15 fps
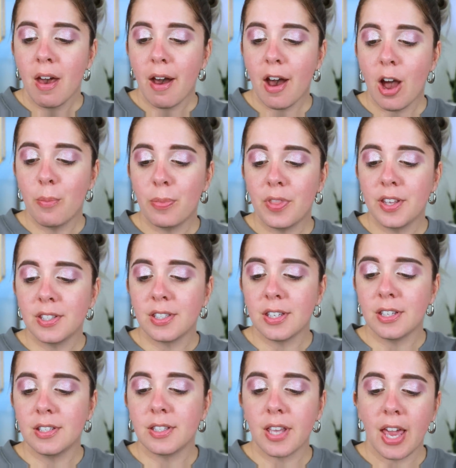Um, this
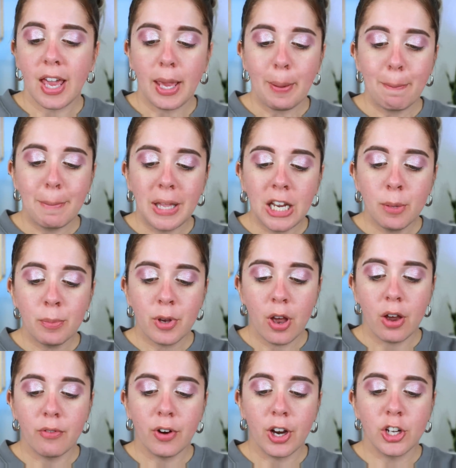is a medium
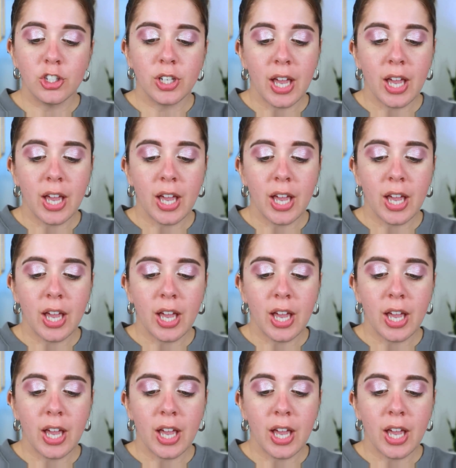coverage.